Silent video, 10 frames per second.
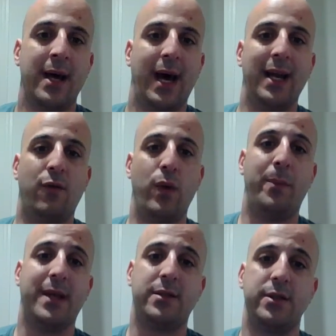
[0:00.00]
and if we
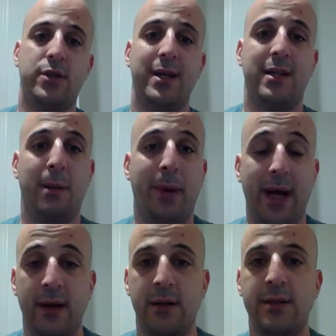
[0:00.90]
potentially trade it to the
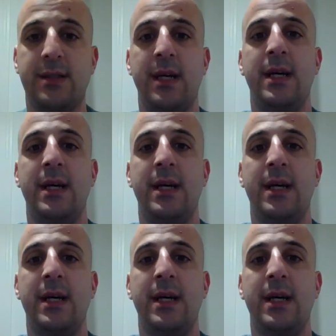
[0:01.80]
Bengals,